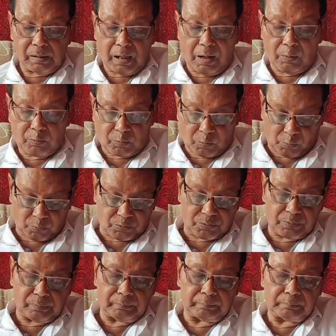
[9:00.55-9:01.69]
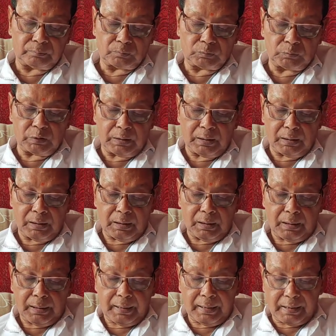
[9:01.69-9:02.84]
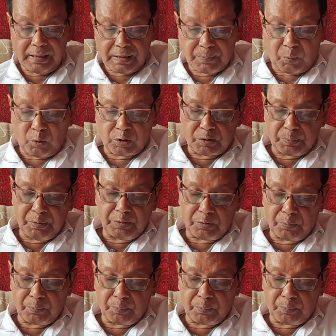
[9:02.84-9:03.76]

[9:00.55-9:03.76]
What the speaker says: outgrowth. It is possible to